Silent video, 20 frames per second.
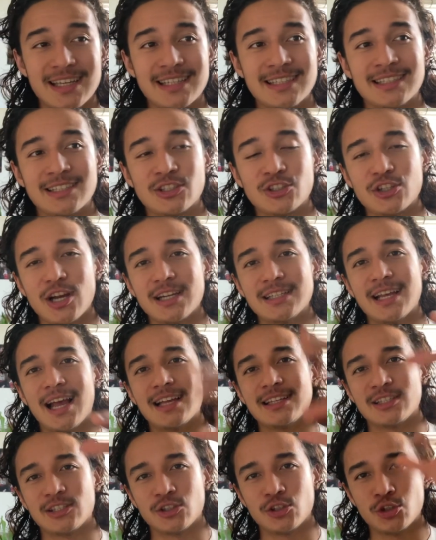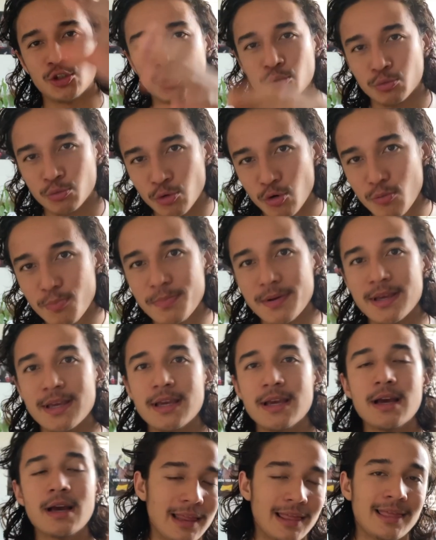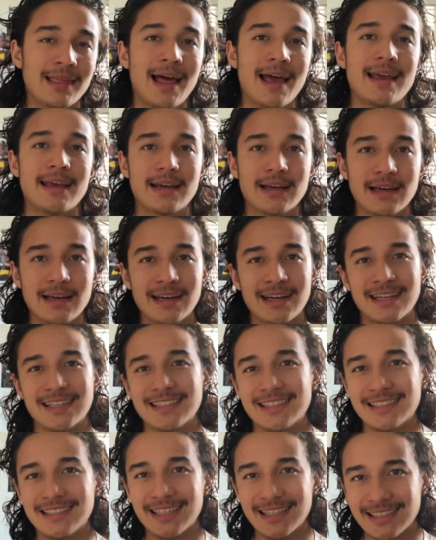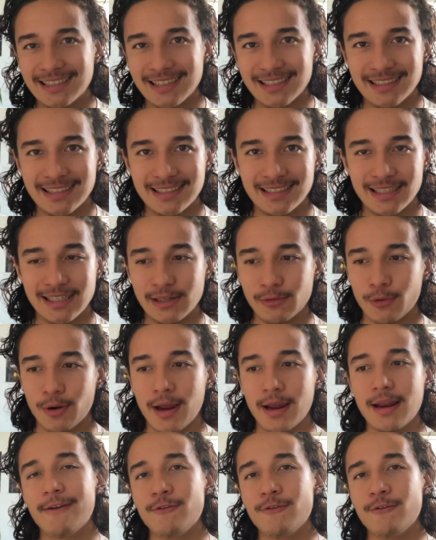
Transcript: has this droopy-like consistency, right?